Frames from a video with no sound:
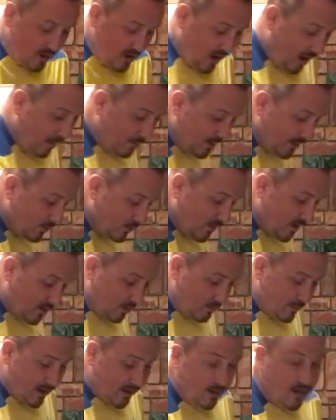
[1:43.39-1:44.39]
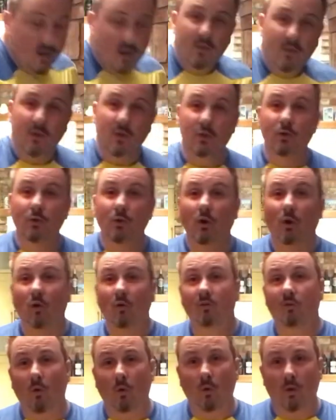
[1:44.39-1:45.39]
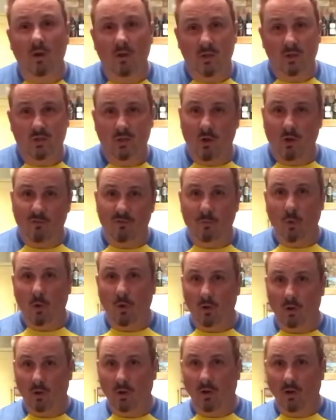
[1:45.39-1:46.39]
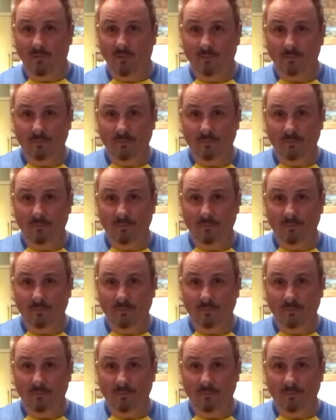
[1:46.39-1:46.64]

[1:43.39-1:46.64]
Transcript: I'm going to recommend that you go for a softball glove.